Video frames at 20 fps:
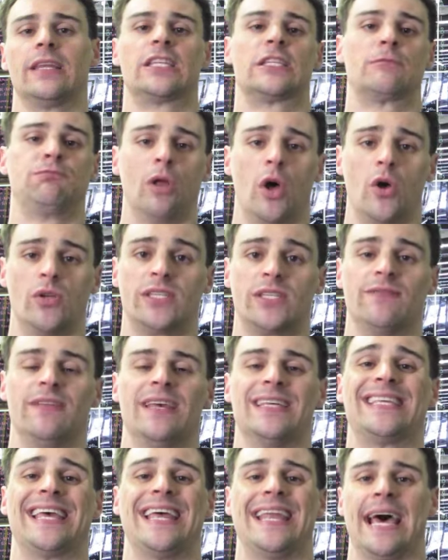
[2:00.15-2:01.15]

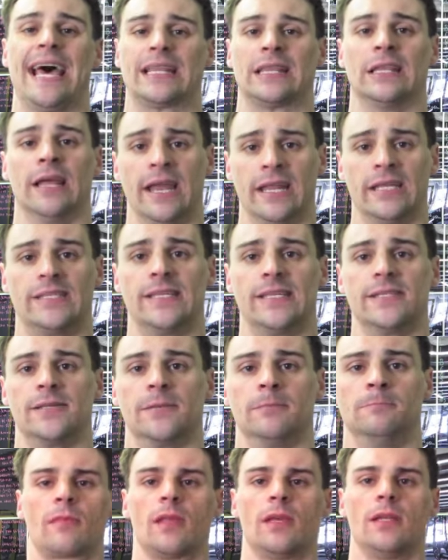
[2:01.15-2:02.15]
explosiveness and
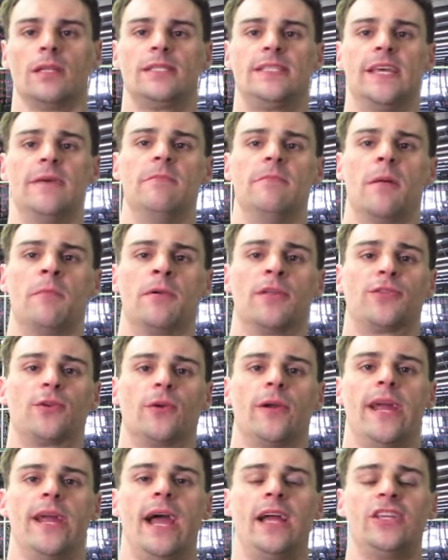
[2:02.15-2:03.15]
athleticism. Tip number
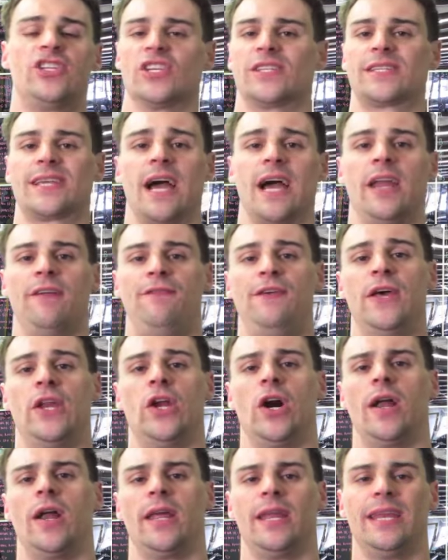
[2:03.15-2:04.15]
3, I just kind of
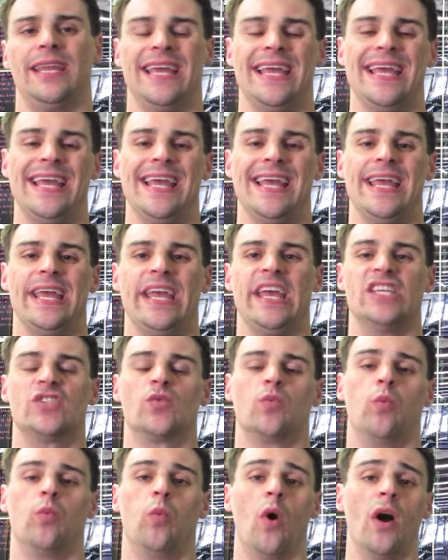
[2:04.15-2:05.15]
hit on it,
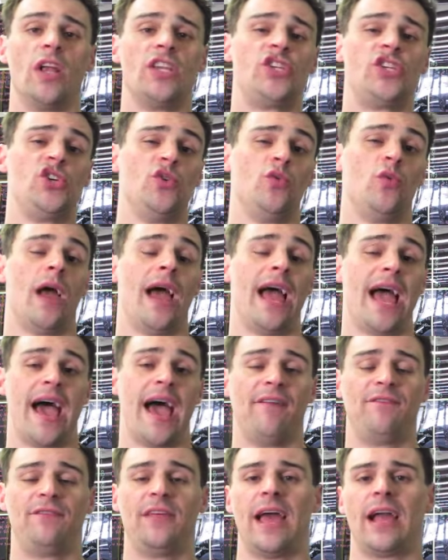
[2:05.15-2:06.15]
is once you
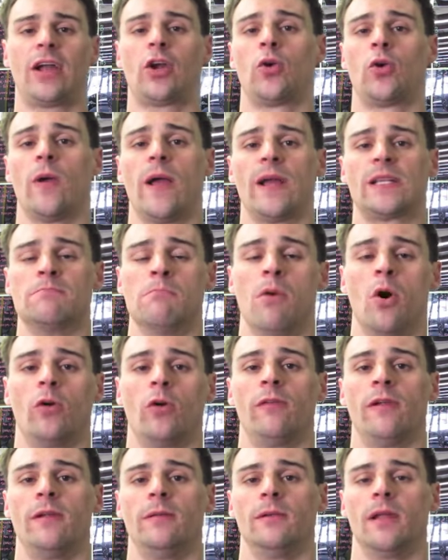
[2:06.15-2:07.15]
have that correct
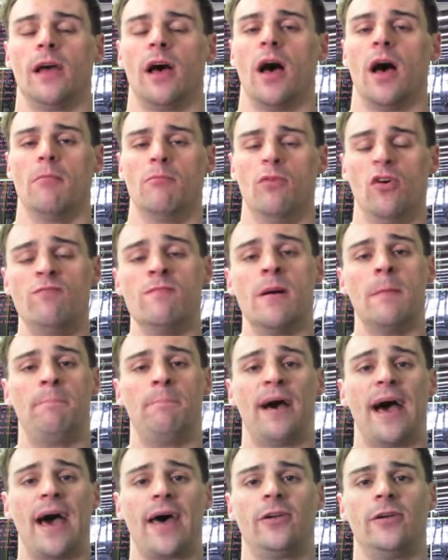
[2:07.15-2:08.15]

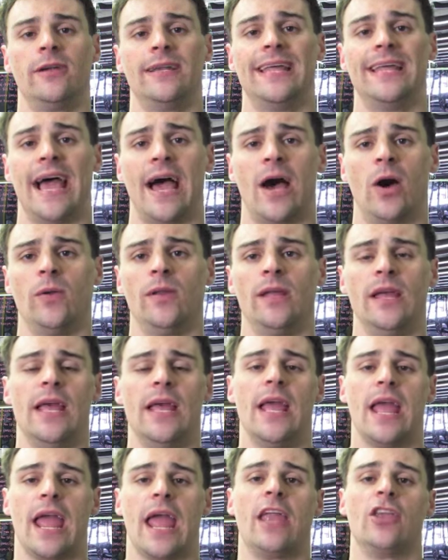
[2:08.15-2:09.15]
movement pattern down
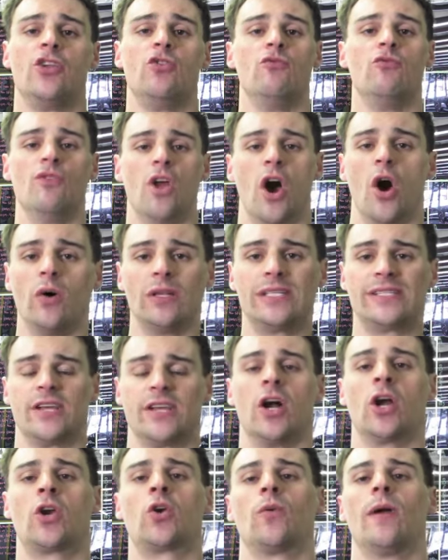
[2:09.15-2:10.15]
and you know it's
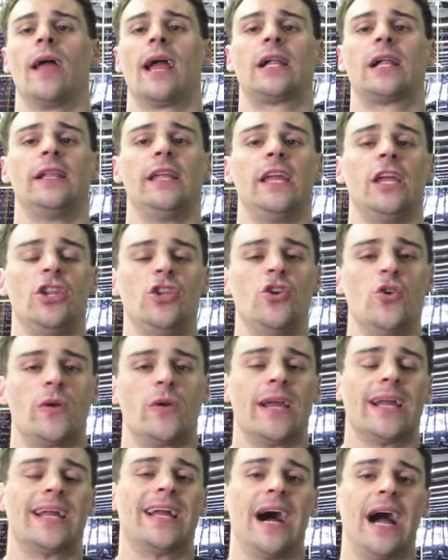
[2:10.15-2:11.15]
done correctly and you
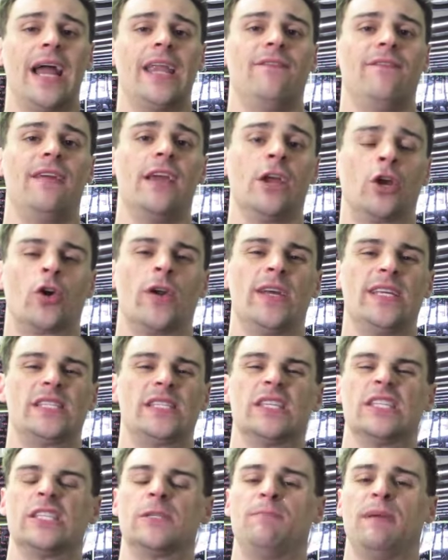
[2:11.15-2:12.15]
can kind of increase
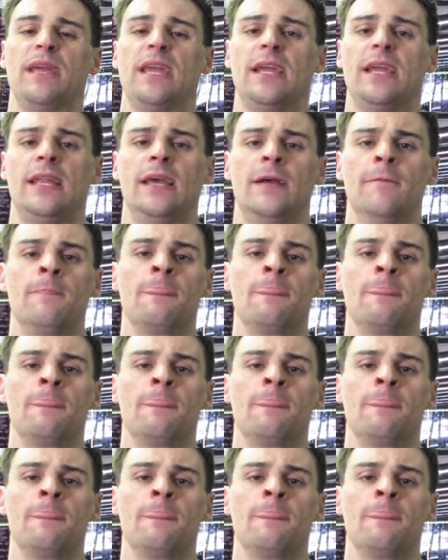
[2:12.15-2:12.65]
the speed